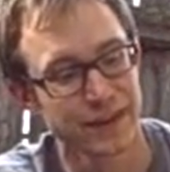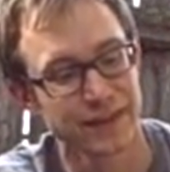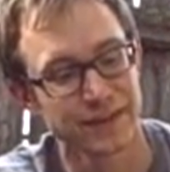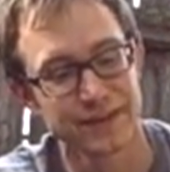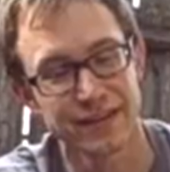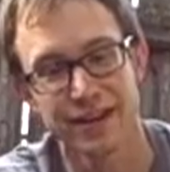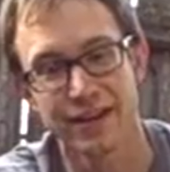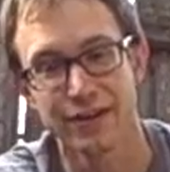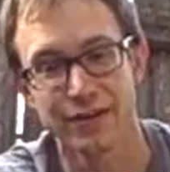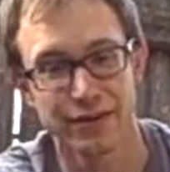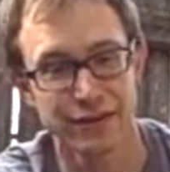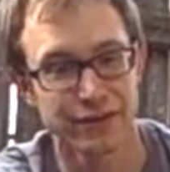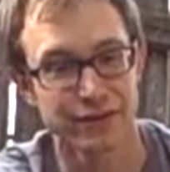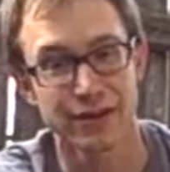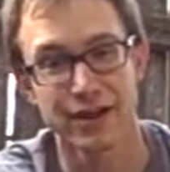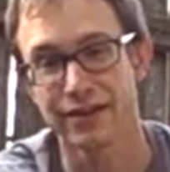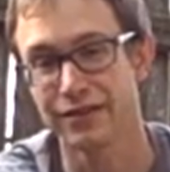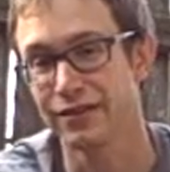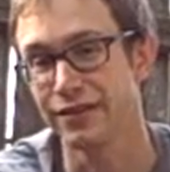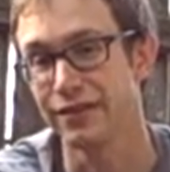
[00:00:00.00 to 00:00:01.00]
containers,
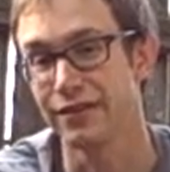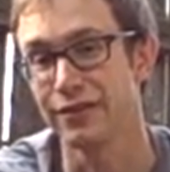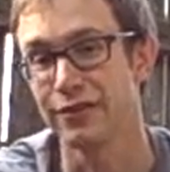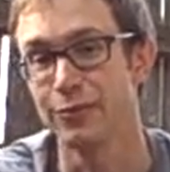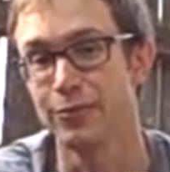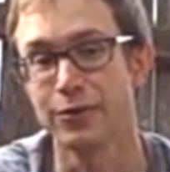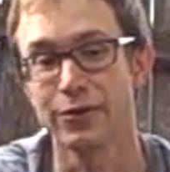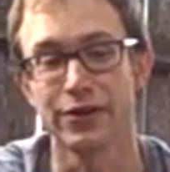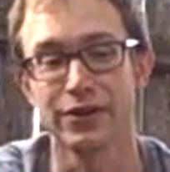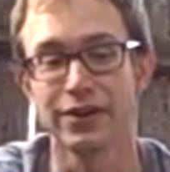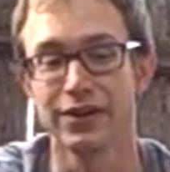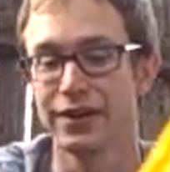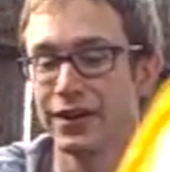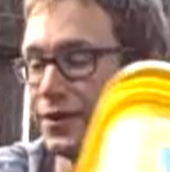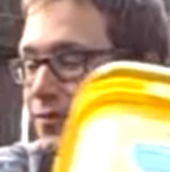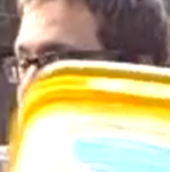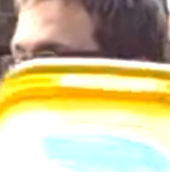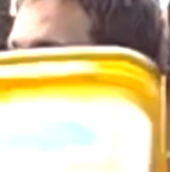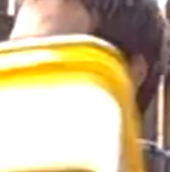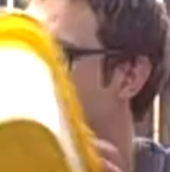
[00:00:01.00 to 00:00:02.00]
are actually super good.
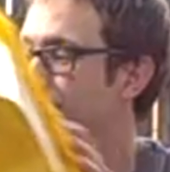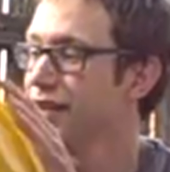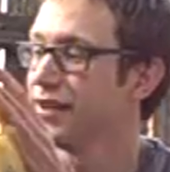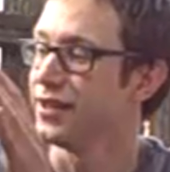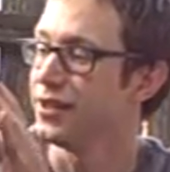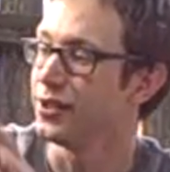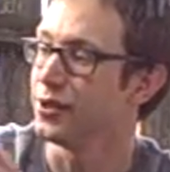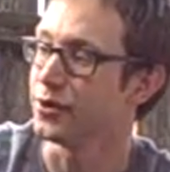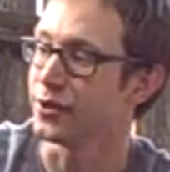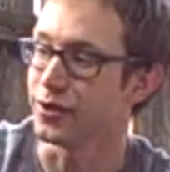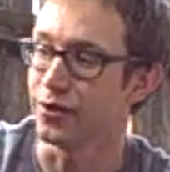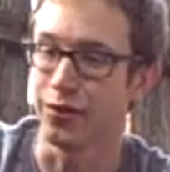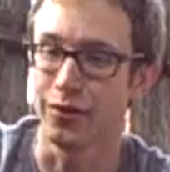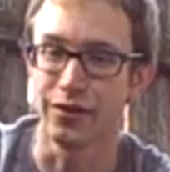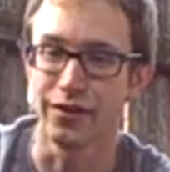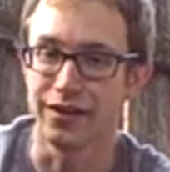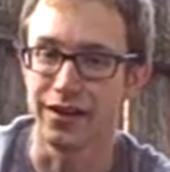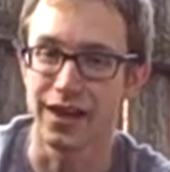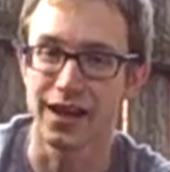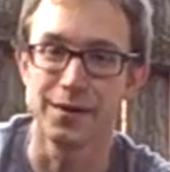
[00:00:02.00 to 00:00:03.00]
You can
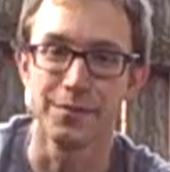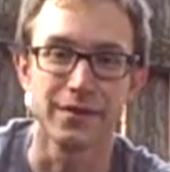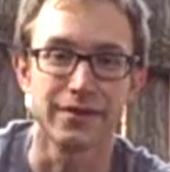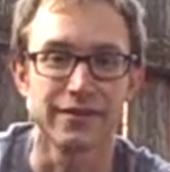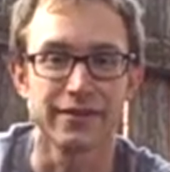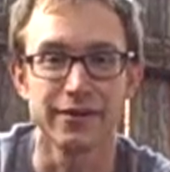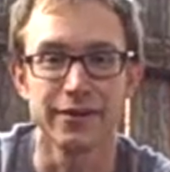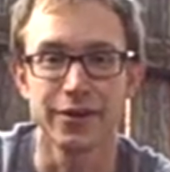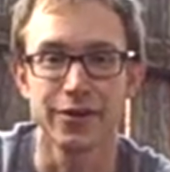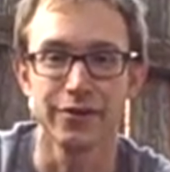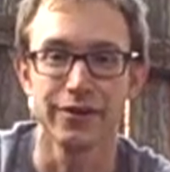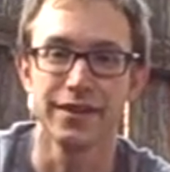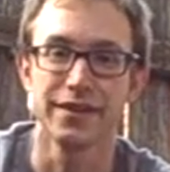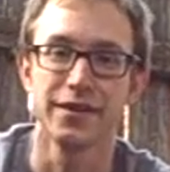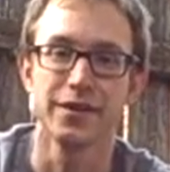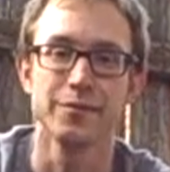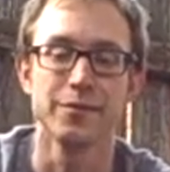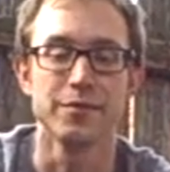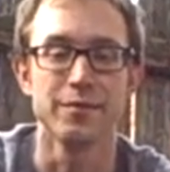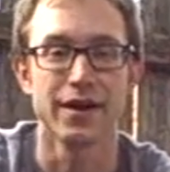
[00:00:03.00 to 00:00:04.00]
hold a lot of material in
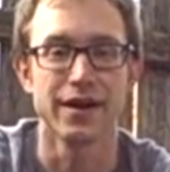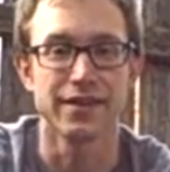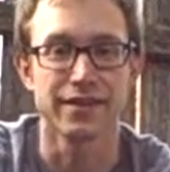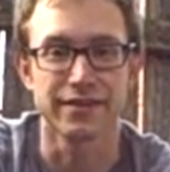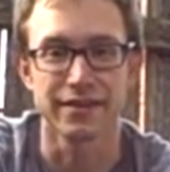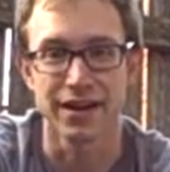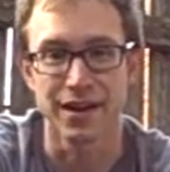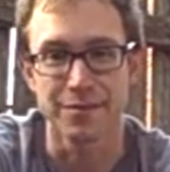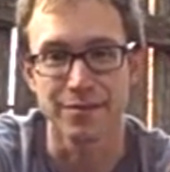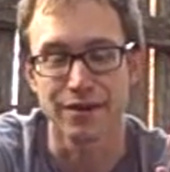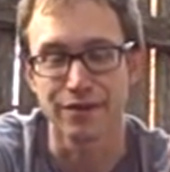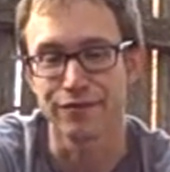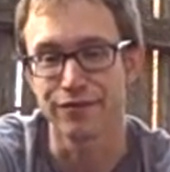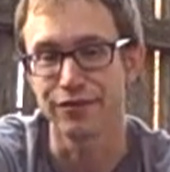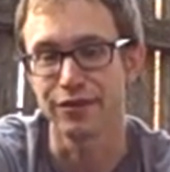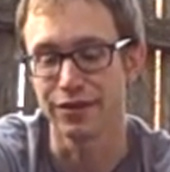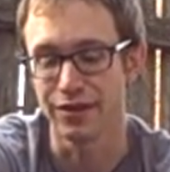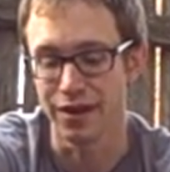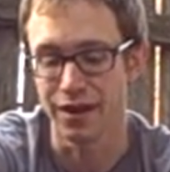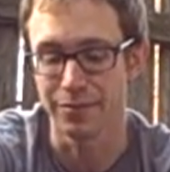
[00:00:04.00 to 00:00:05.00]
them, and by the time they
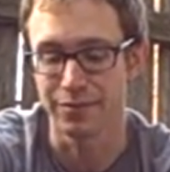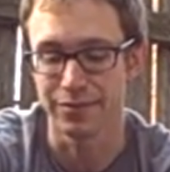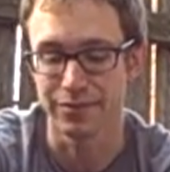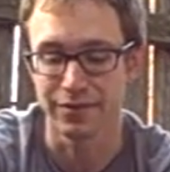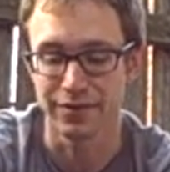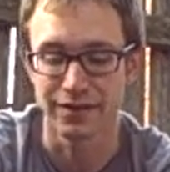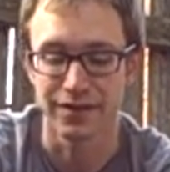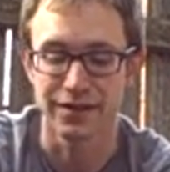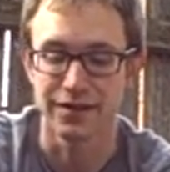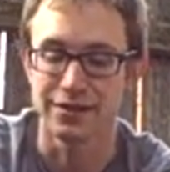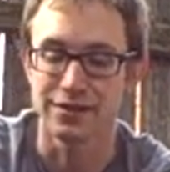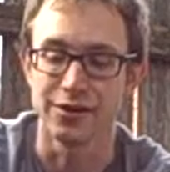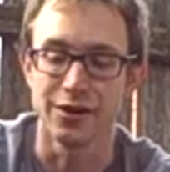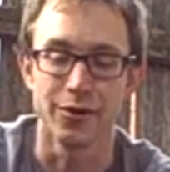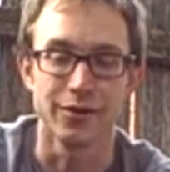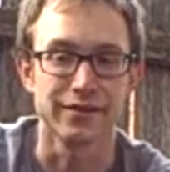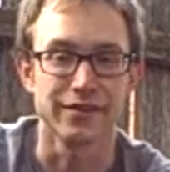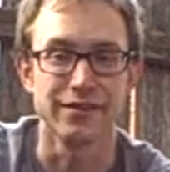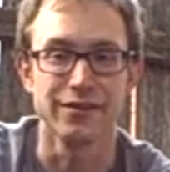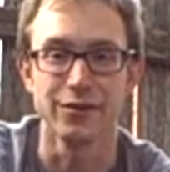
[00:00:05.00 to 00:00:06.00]
fill up, you
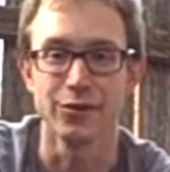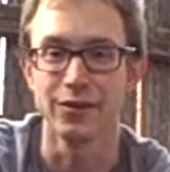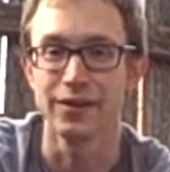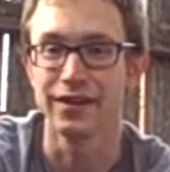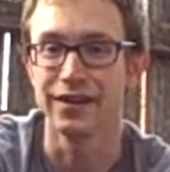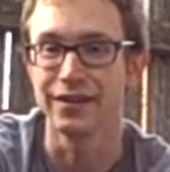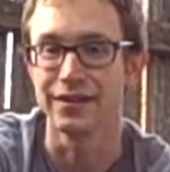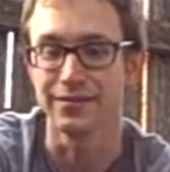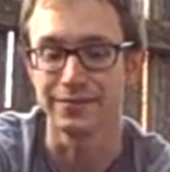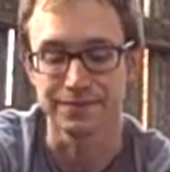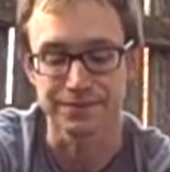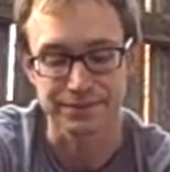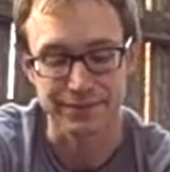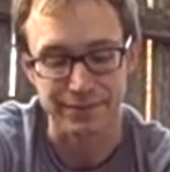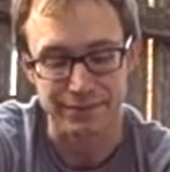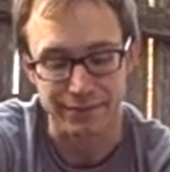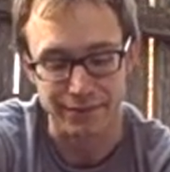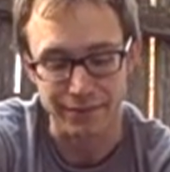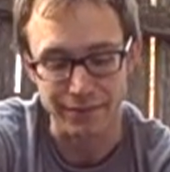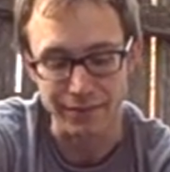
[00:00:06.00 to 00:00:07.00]
know what to do with it.
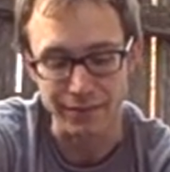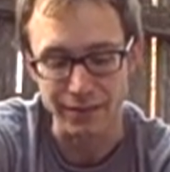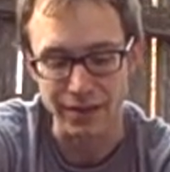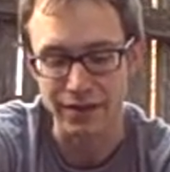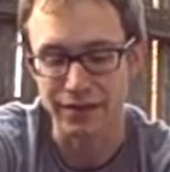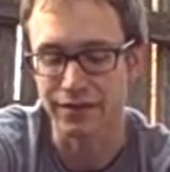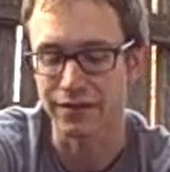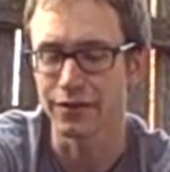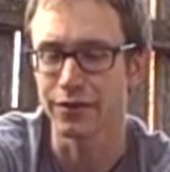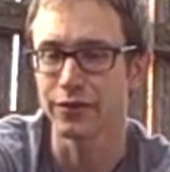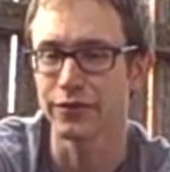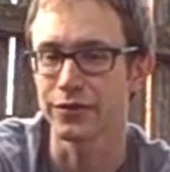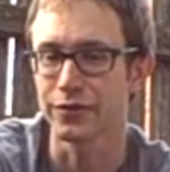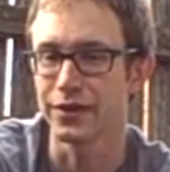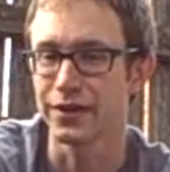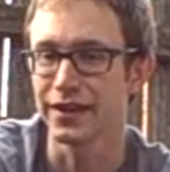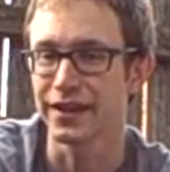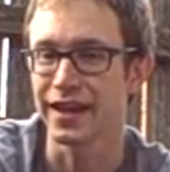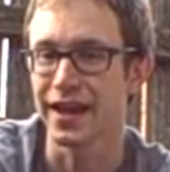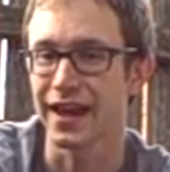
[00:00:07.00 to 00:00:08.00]
So those are
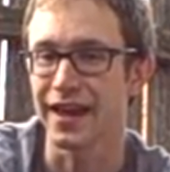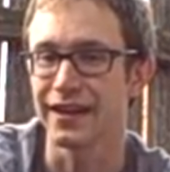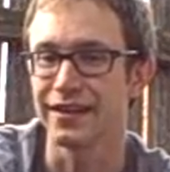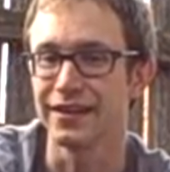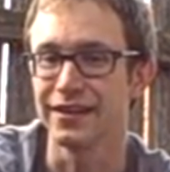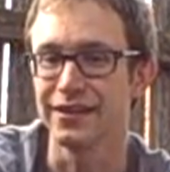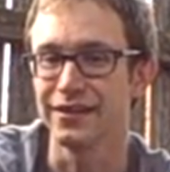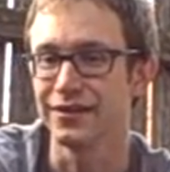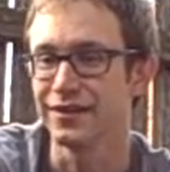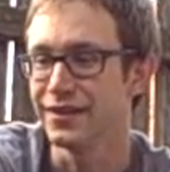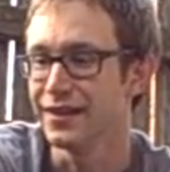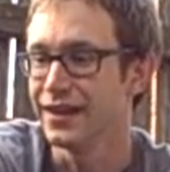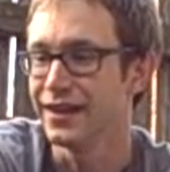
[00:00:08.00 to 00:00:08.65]
really handy.